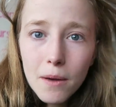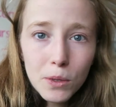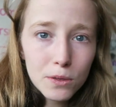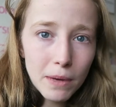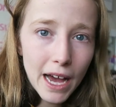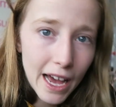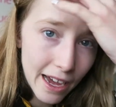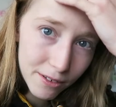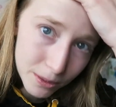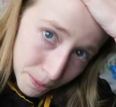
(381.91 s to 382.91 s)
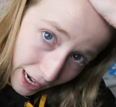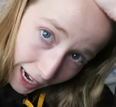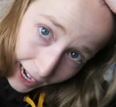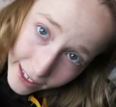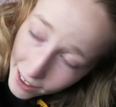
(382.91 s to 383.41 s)
because my hair is
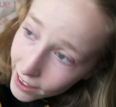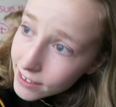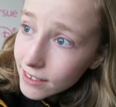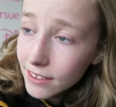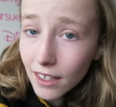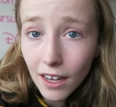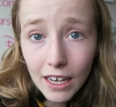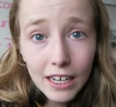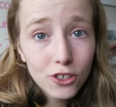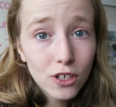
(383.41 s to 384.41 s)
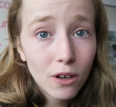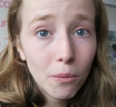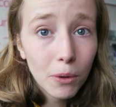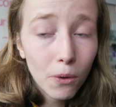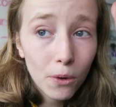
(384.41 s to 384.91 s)
back and I literally
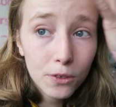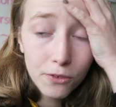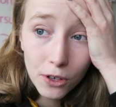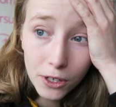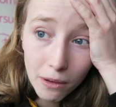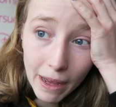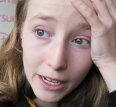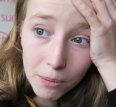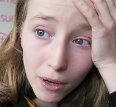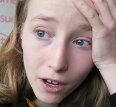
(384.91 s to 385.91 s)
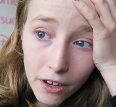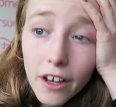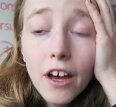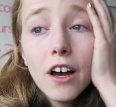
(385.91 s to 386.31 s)
look bald. I've got no makeup on.